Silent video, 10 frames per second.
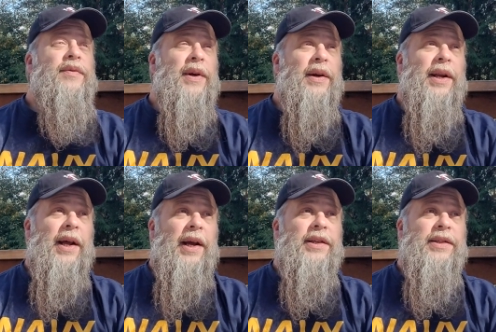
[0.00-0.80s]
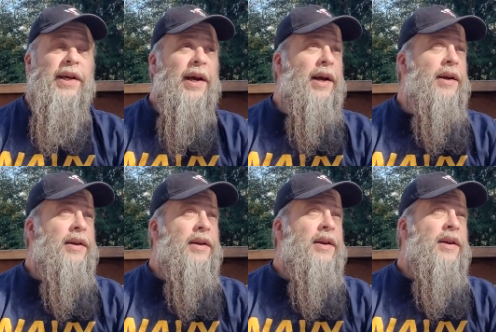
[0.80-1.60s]
Very nice day.
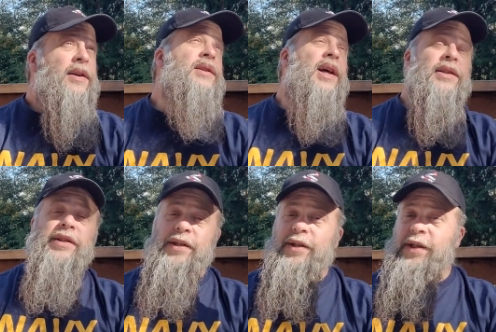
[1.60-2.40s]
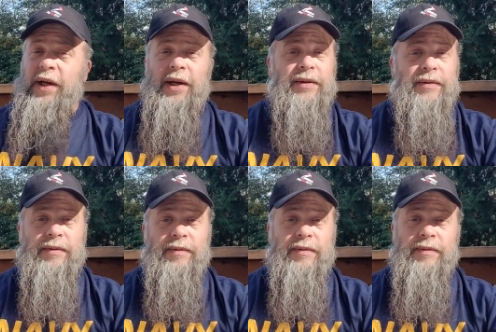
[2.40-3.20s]
Lots of sunshine.
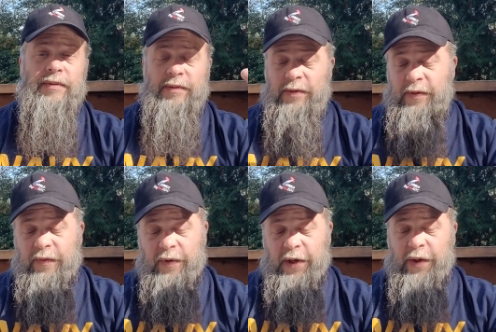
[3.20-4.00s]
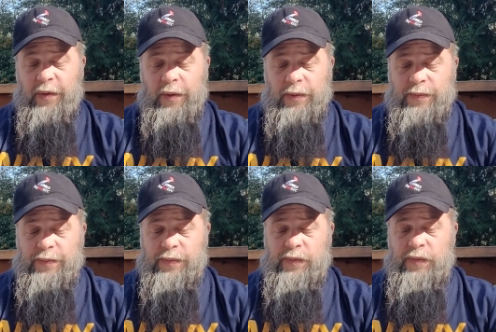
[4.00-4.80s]
Very cool.
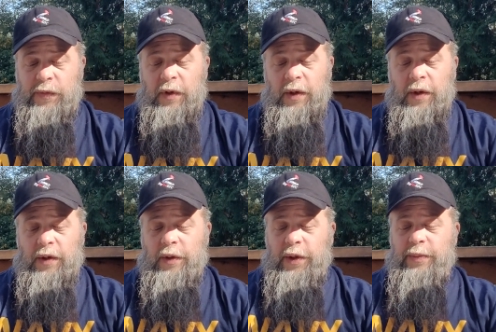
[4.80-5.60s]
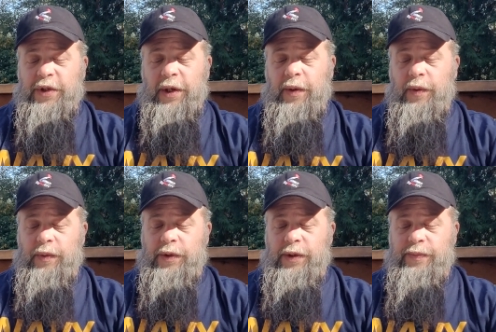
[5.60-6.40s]
Lucum
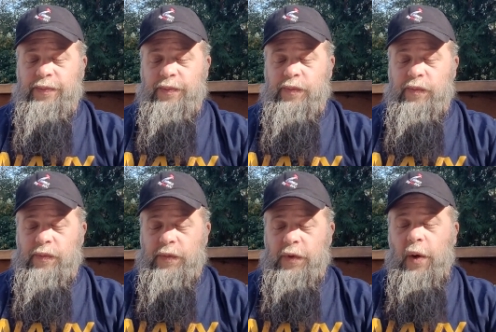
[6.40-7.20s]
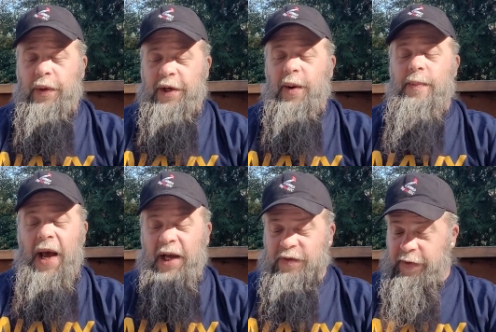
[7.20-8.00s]
Jones. When you go
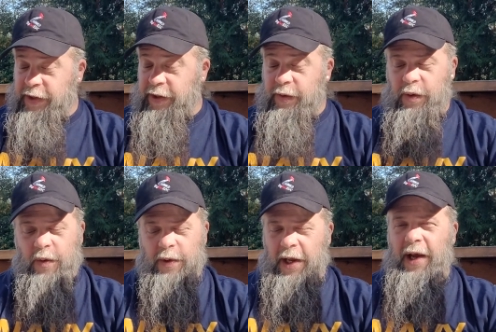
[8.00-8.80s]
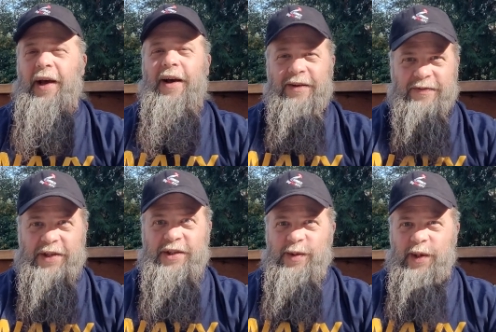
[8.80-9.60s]
bass fishing. Oh yeah,
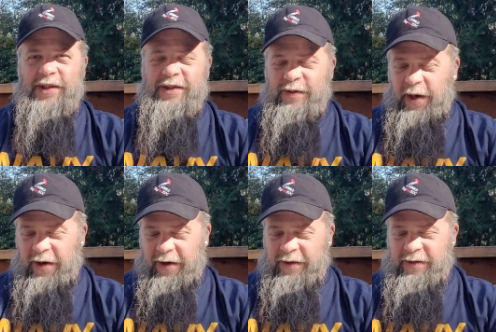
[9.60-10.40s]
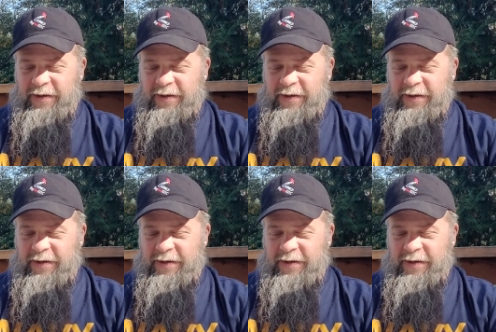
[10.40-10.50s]
fishing question. Right on.